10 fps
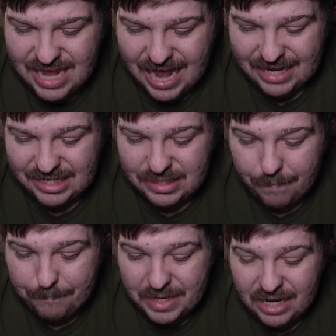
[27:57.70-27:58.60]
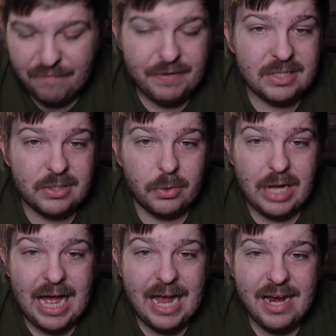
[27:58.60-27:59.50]
yeah, he's a big physical
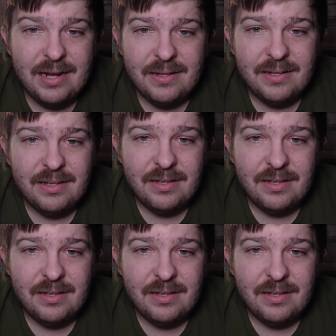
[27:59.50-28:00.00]
guy,